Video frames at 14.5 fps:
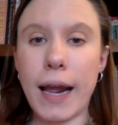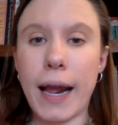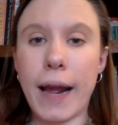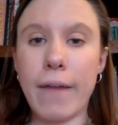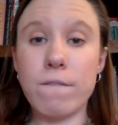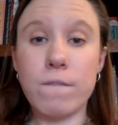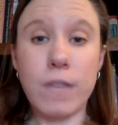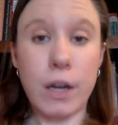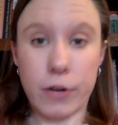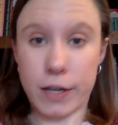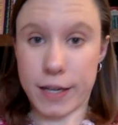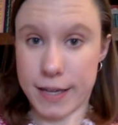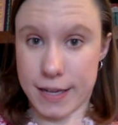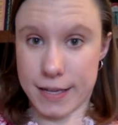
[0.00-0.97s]

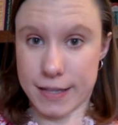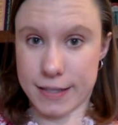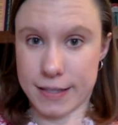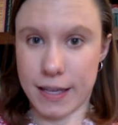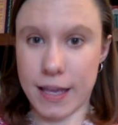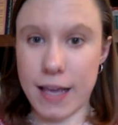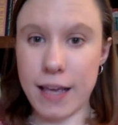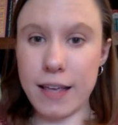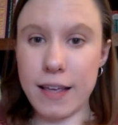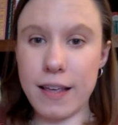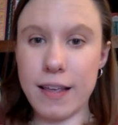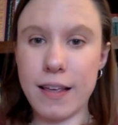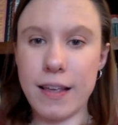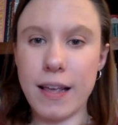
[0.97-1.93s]
Very
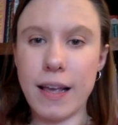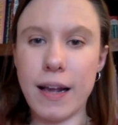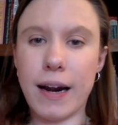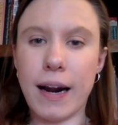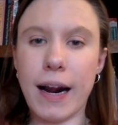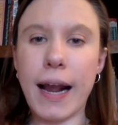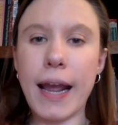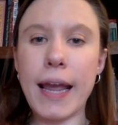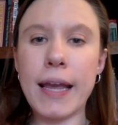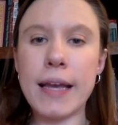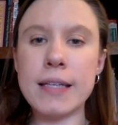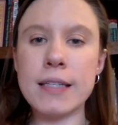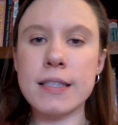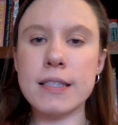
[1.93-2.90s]
easy.
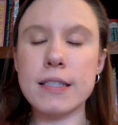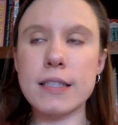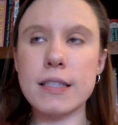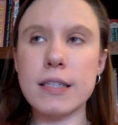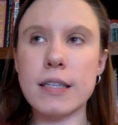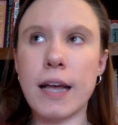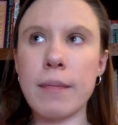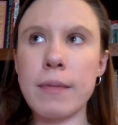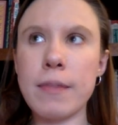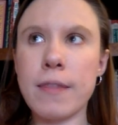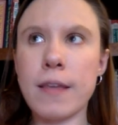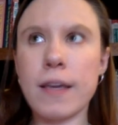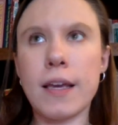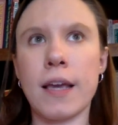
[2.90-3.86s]
And it got me
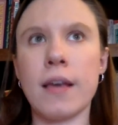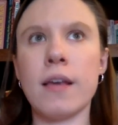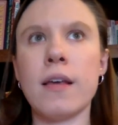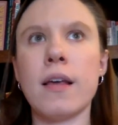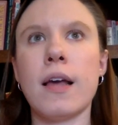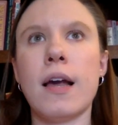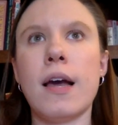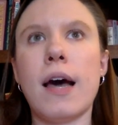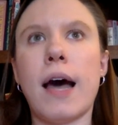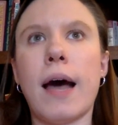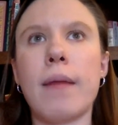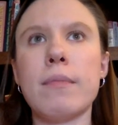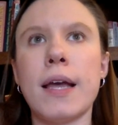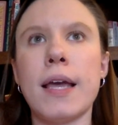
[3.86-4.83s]
thinking.
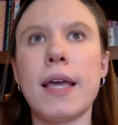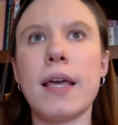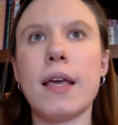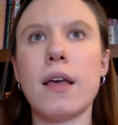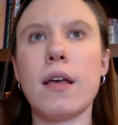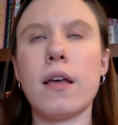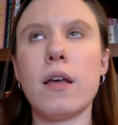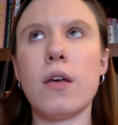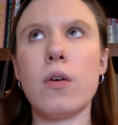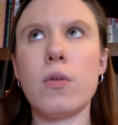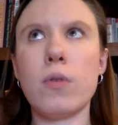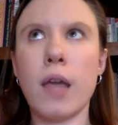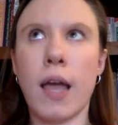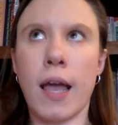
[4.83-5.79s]
I'm like,
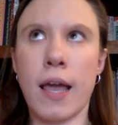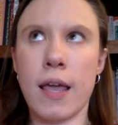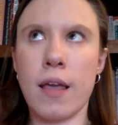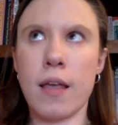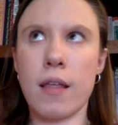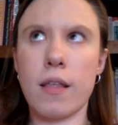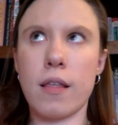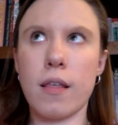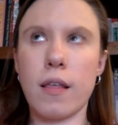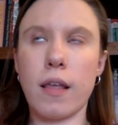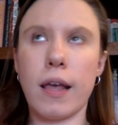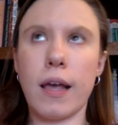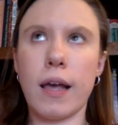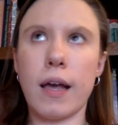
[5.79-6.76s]
okay,
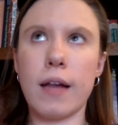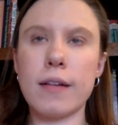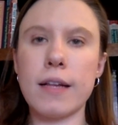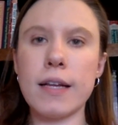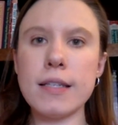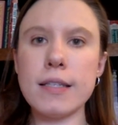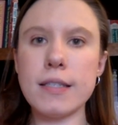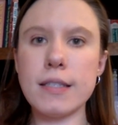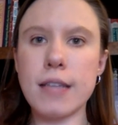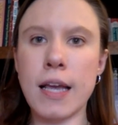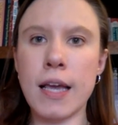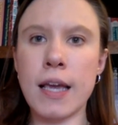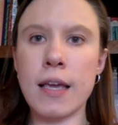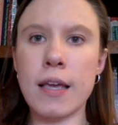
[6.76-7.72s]
let's
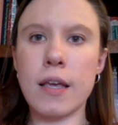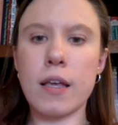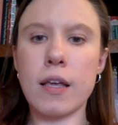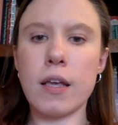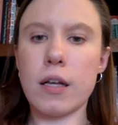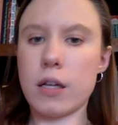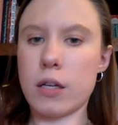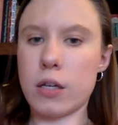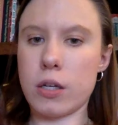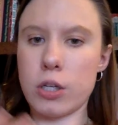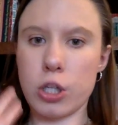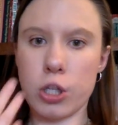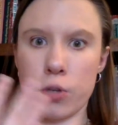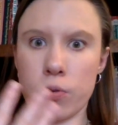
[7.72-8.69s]
say
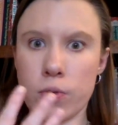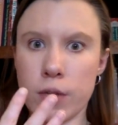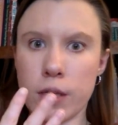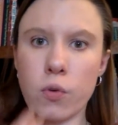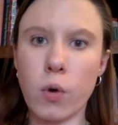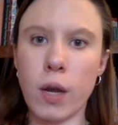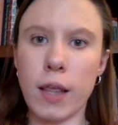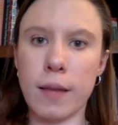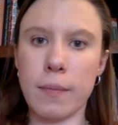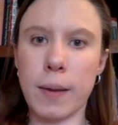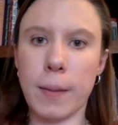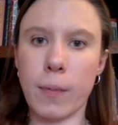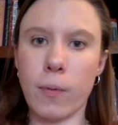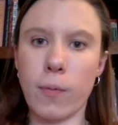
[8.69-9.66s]
you need toilet
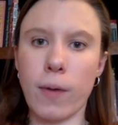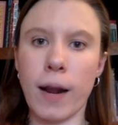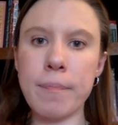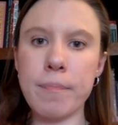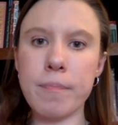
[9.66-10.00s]
paper, right?